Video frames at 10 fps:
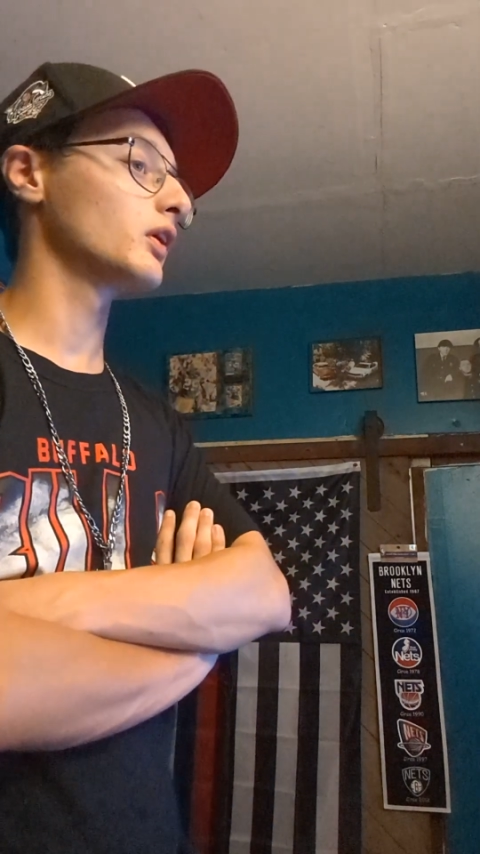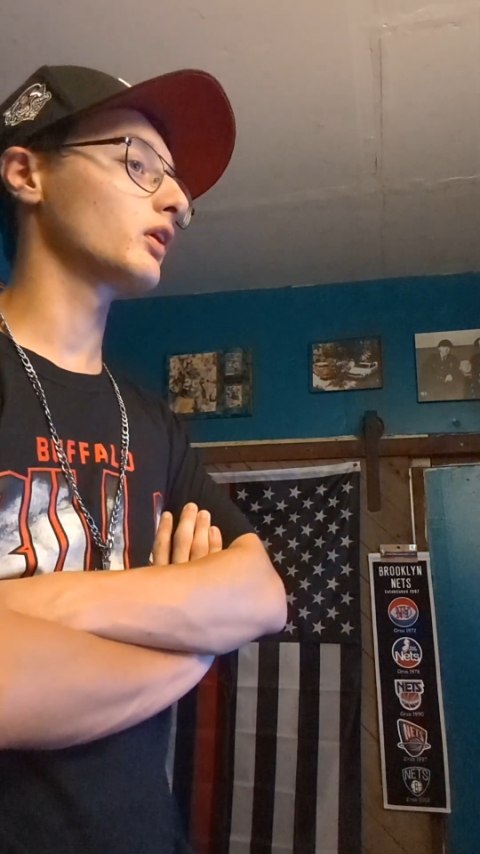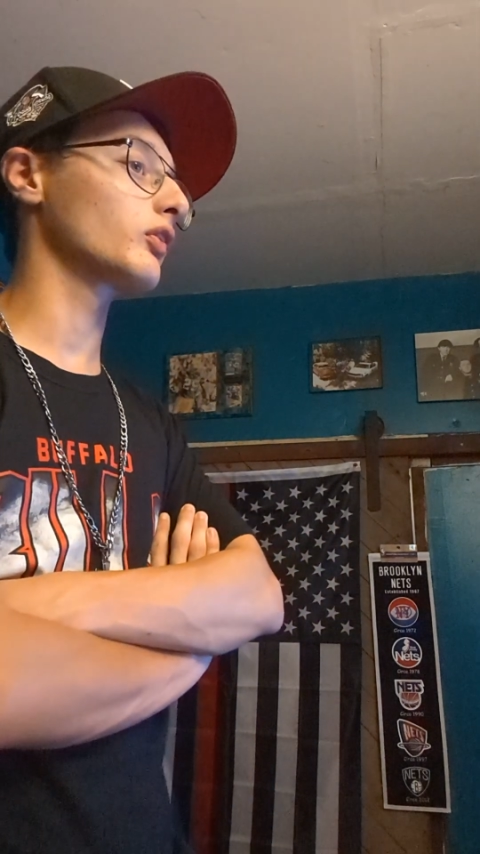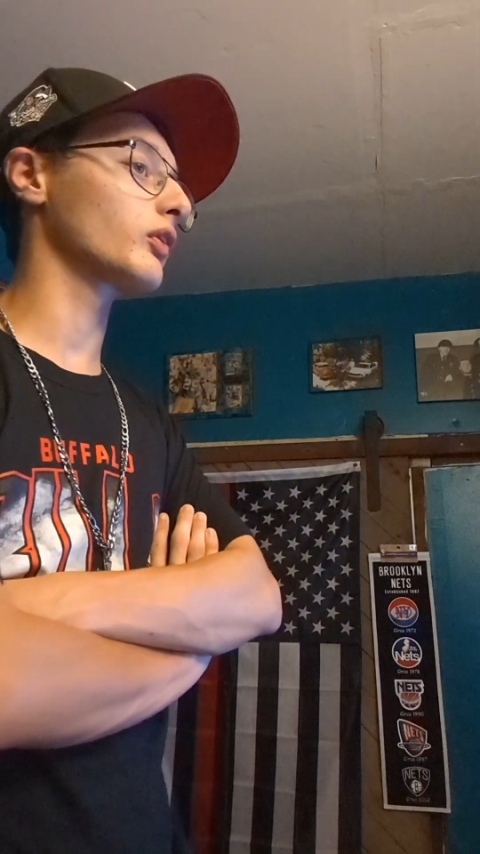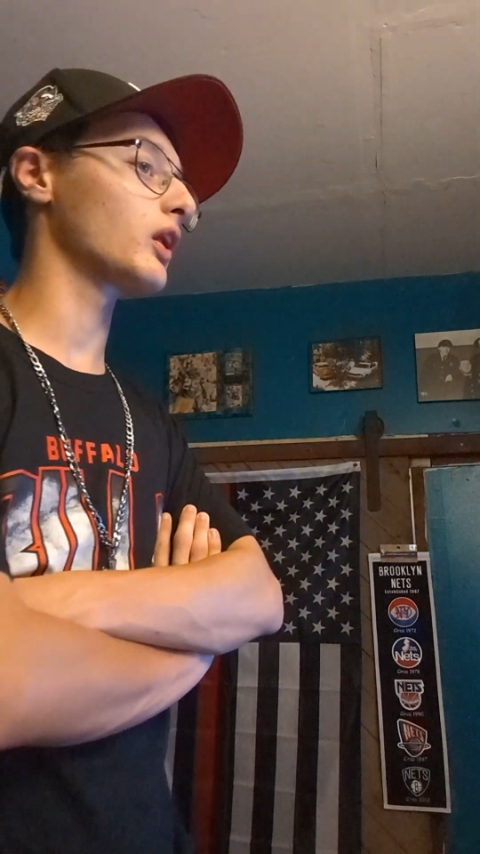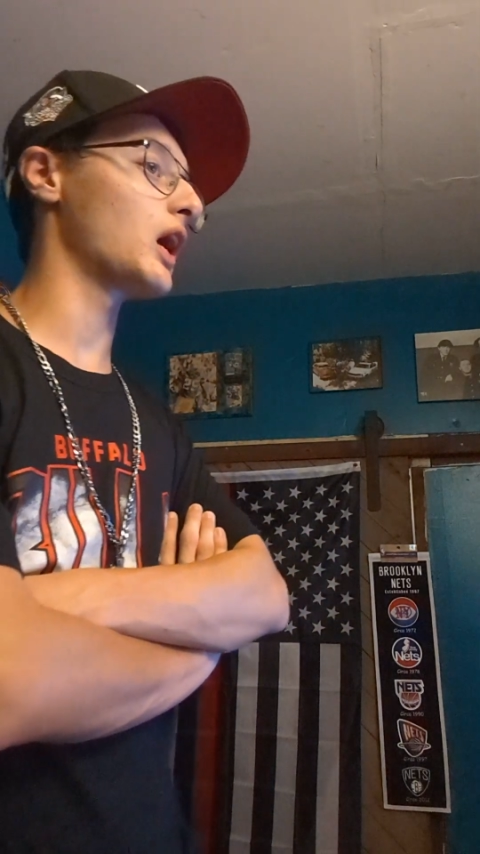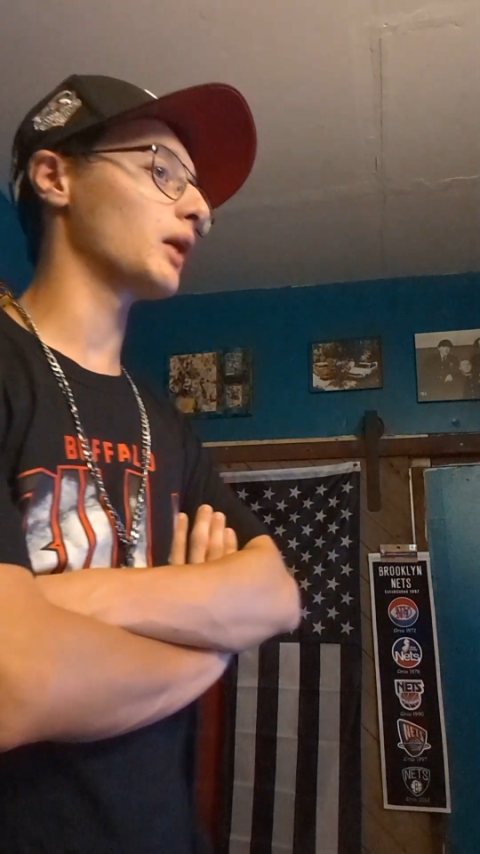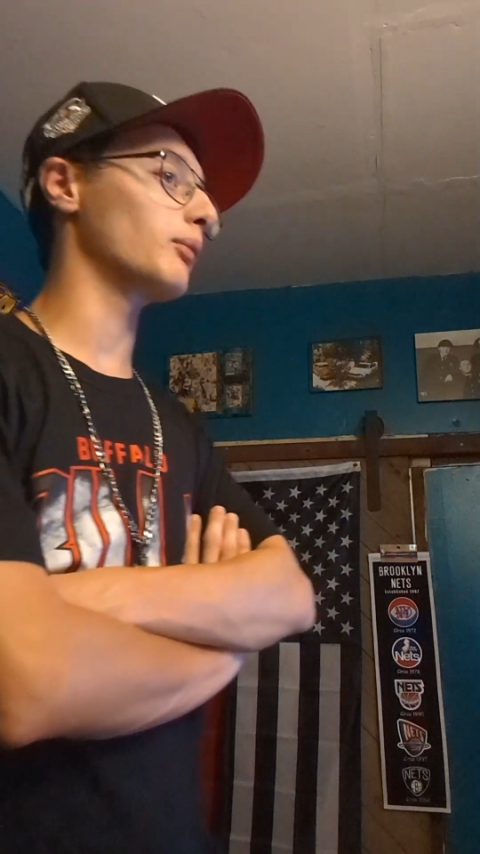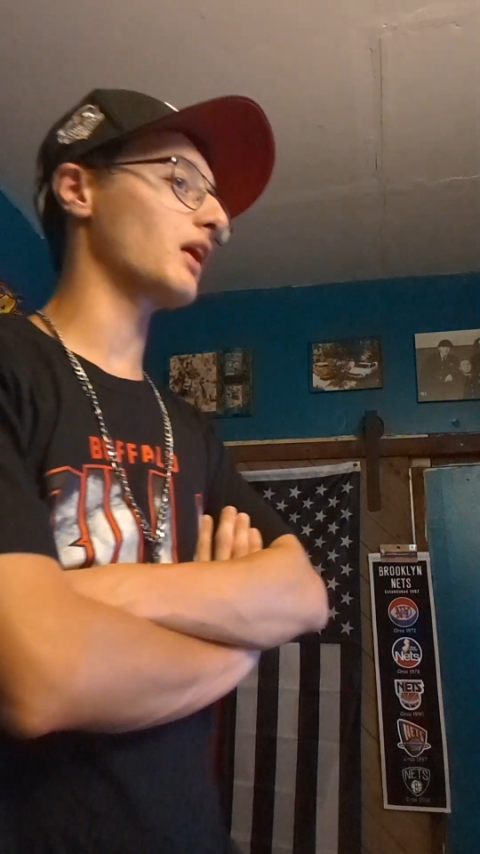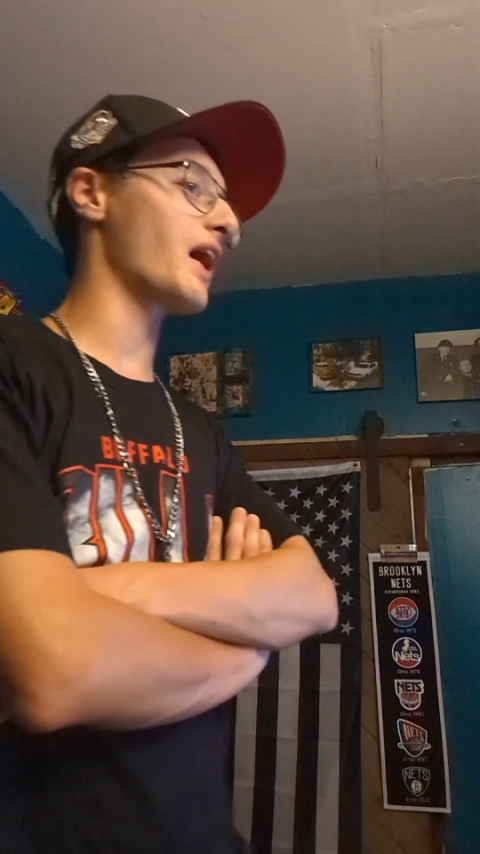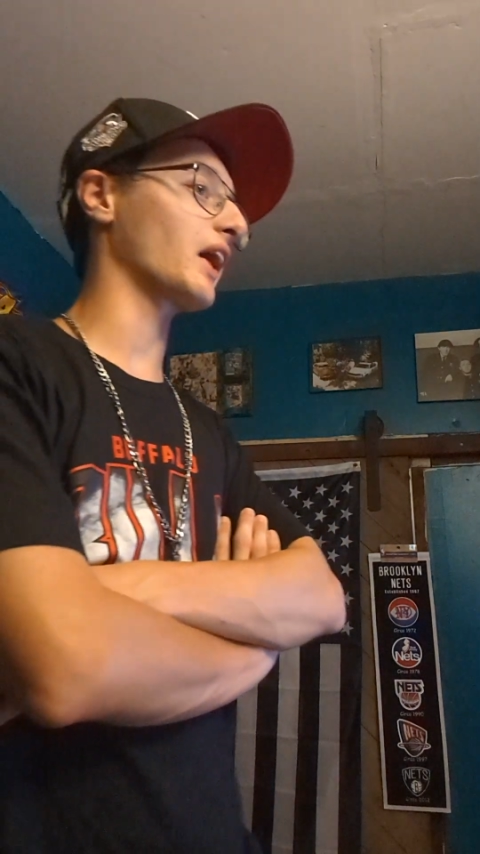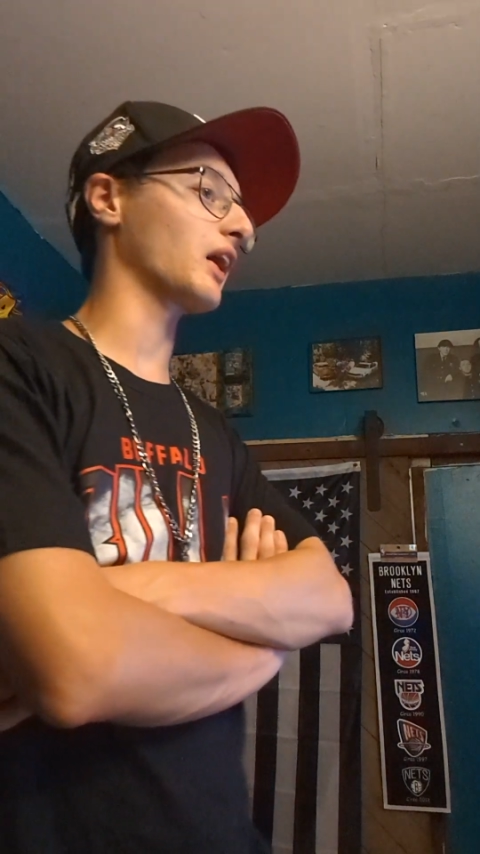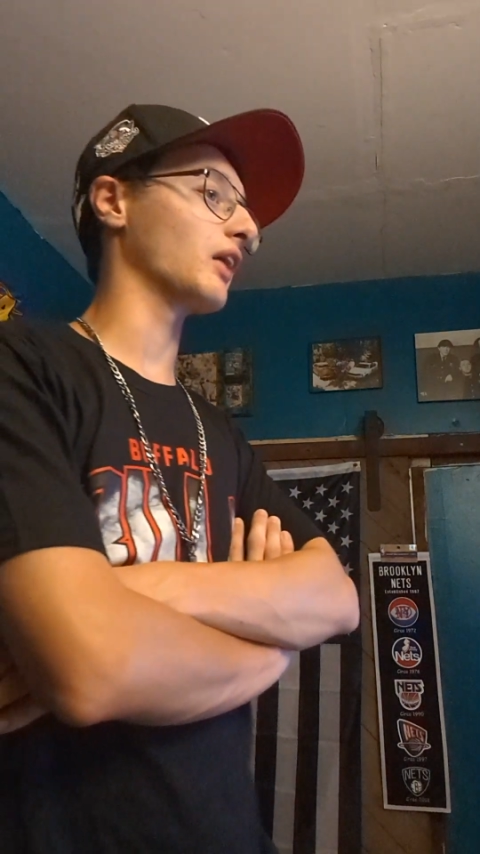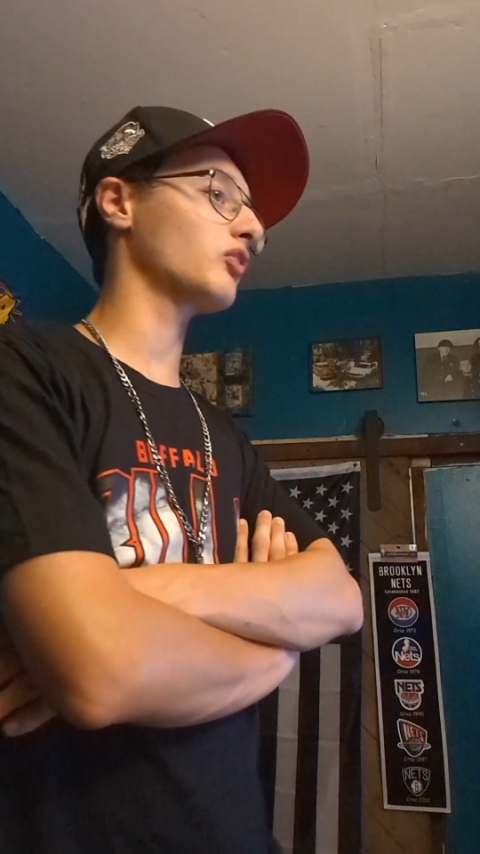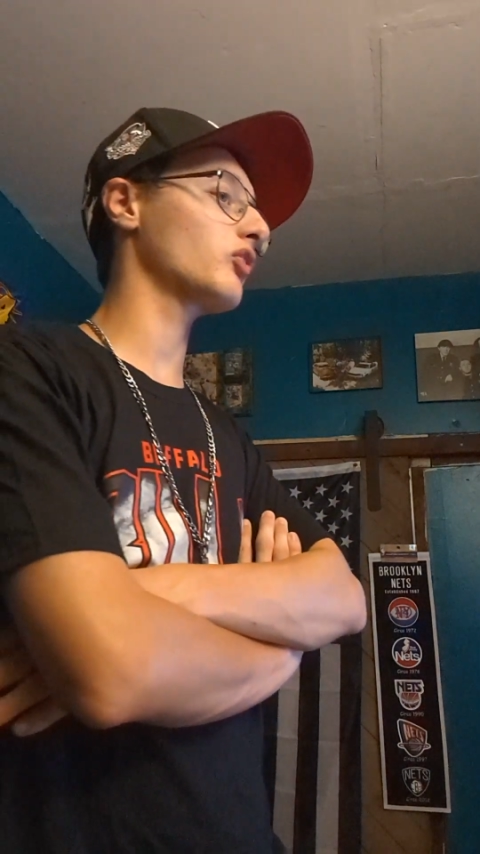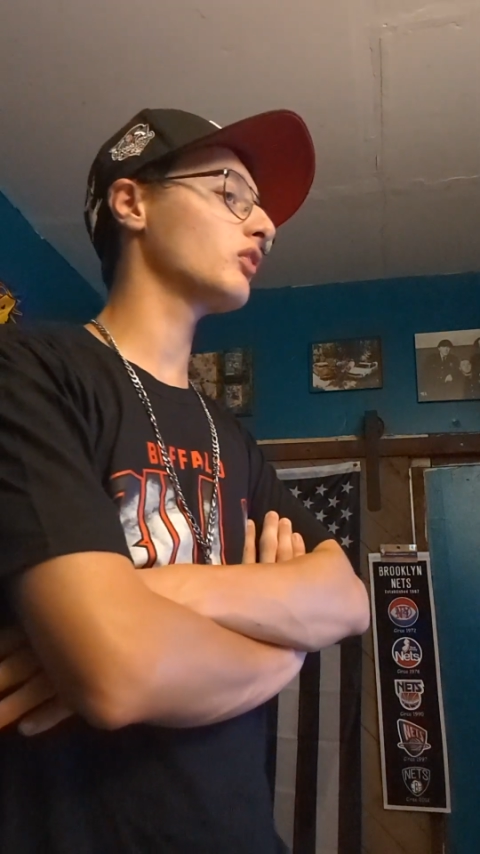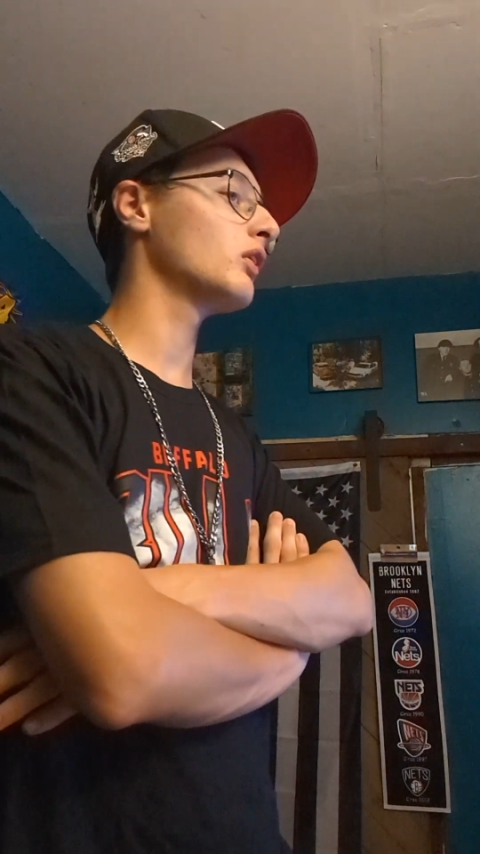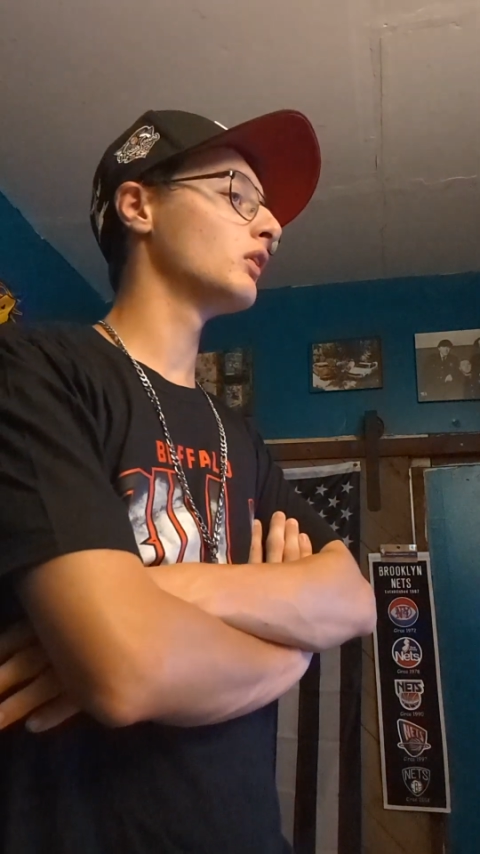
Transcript: because a lot of brackets,